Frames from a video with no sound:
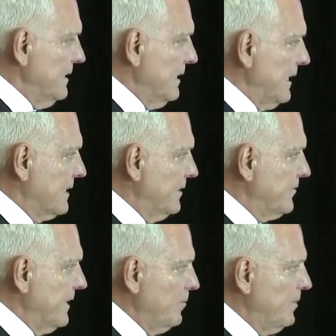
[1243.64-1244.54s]
our good
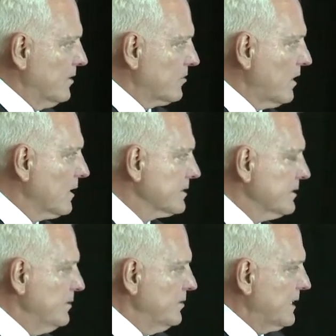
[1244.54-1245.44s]
friend Bill Ross,
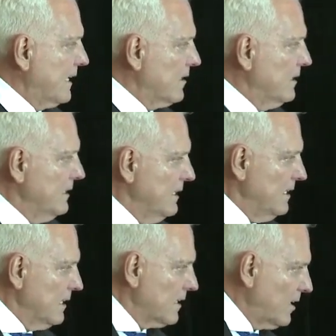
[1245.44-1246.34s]
who's our
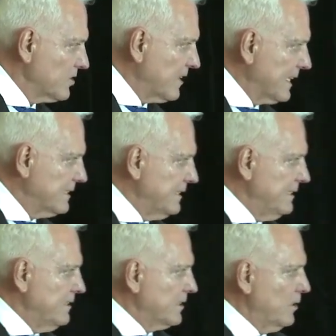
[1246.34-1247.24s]

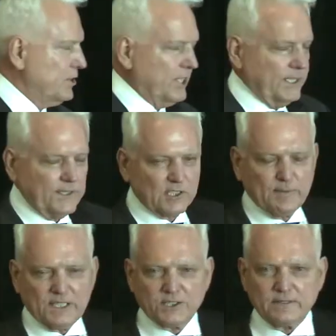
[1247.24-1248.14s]
contracting negotiator
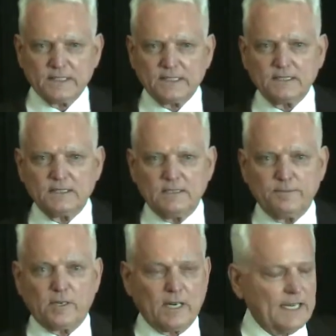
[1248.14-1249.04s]
specialist
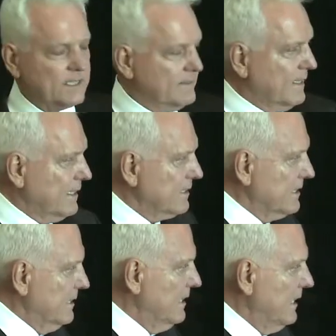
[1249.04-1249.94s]
par excellence,
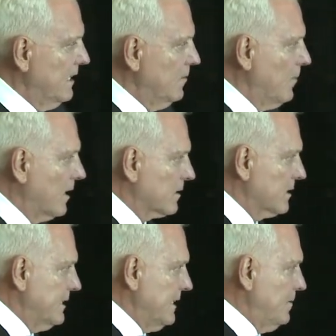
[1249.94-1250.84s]
and Monica
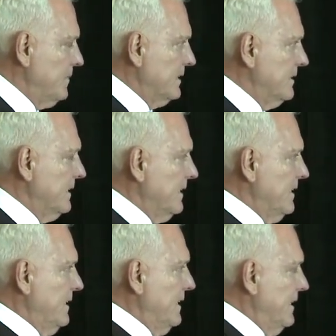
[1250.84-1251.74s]
Kim and
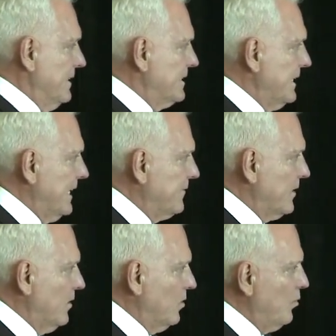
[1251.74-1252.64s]
the
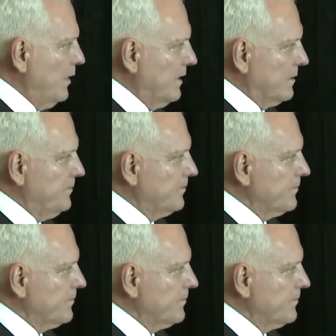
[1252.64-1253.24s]
CFO, we are